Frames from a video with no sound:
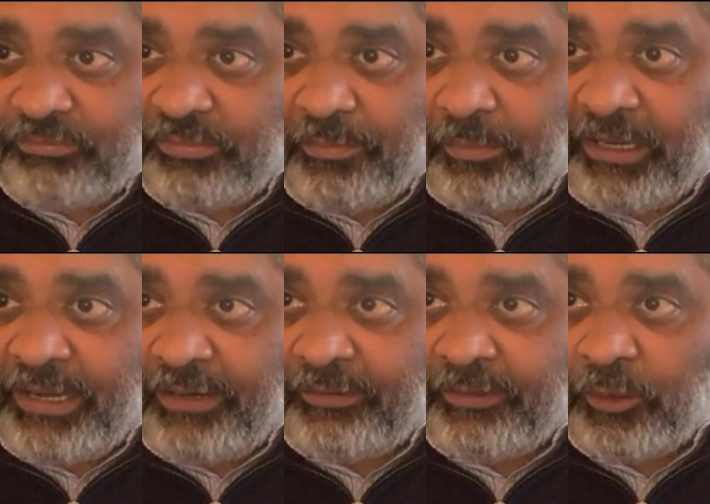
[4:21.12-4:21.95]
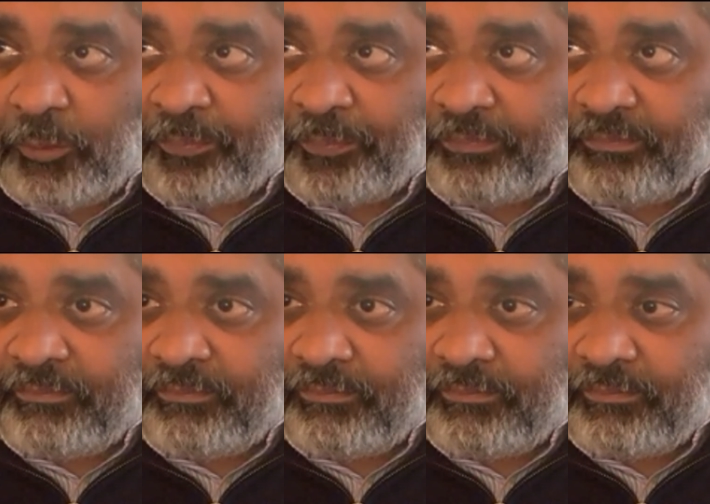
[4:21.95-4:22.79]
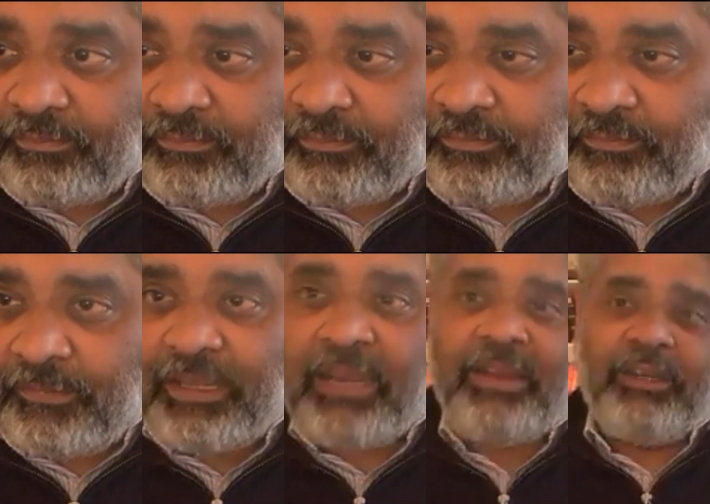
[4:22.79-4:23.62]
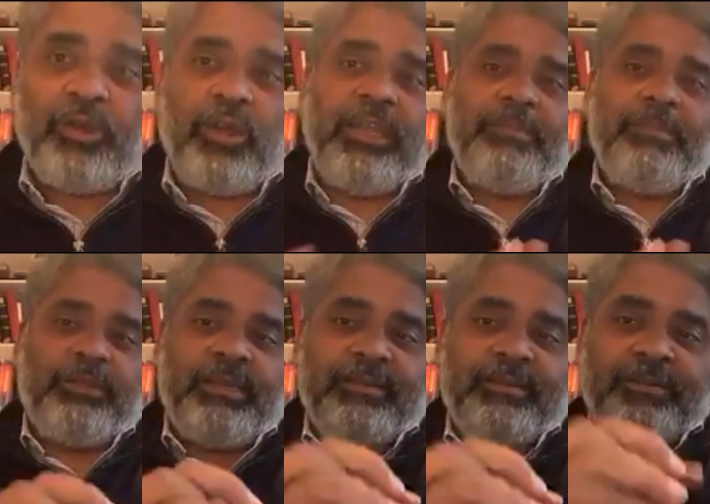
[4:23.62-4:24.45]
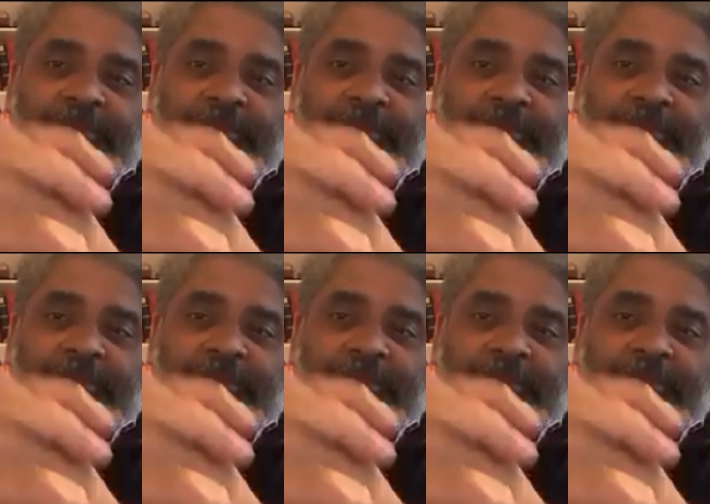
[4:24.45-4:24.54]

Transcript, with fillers: meet net zero. Is anyone talking about that?